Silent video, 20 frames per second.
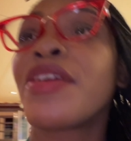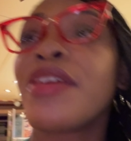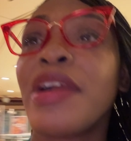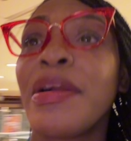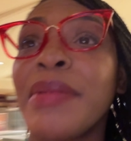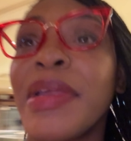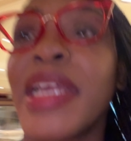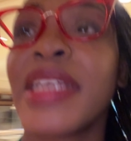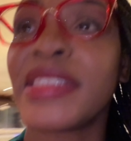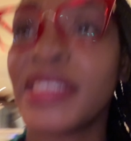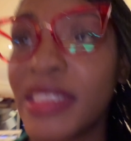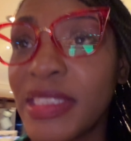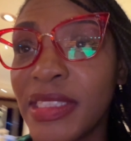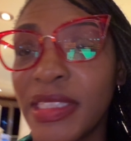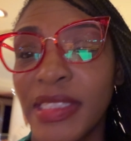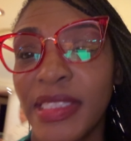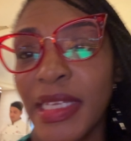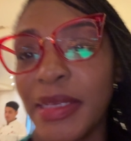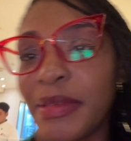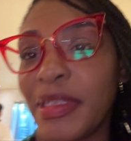I'm guessing it's the
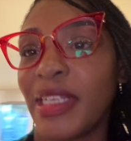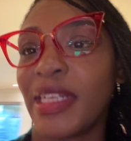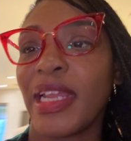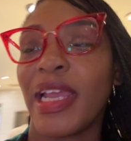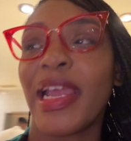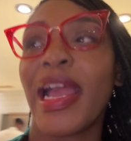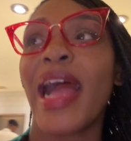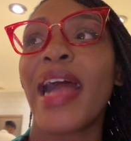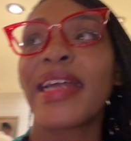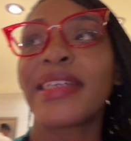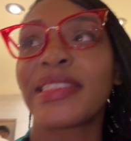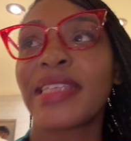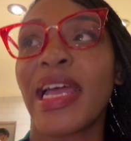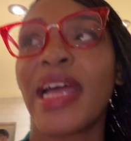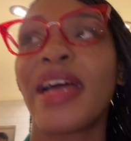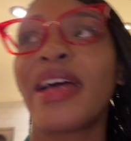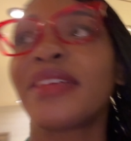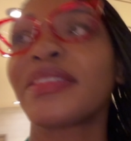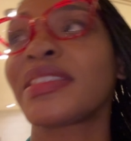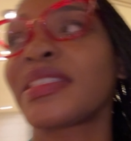same thing that Guy's
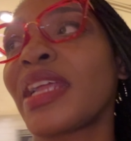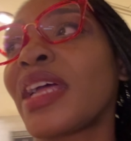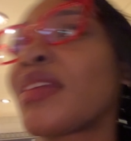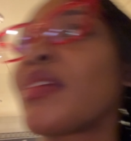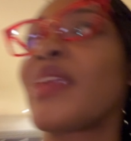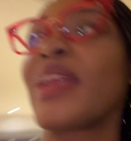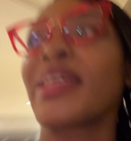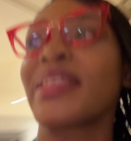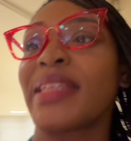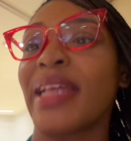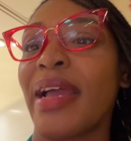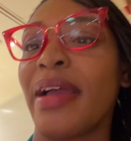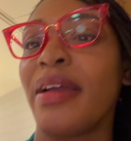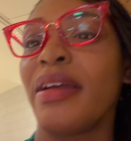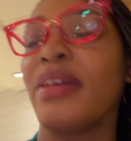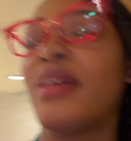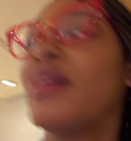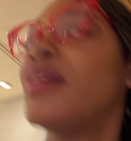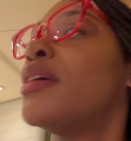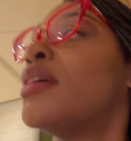has, and I don't like that.
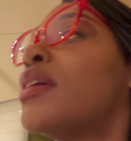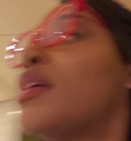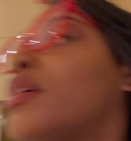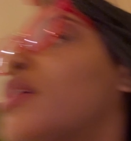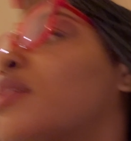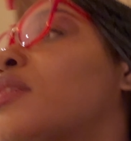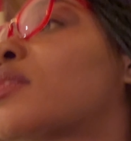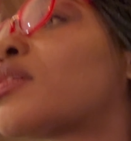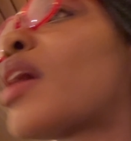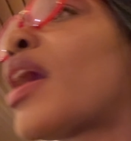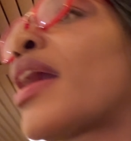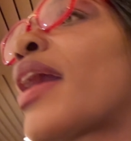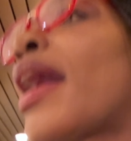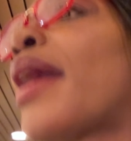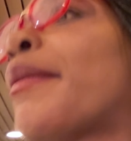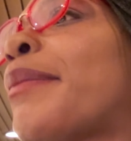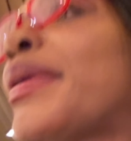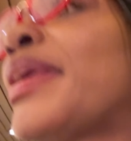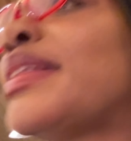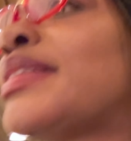So I
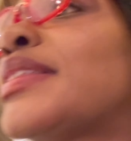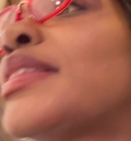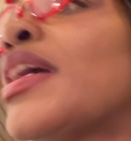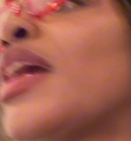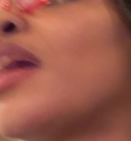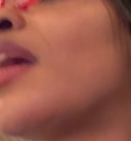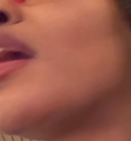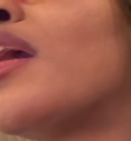got pizza.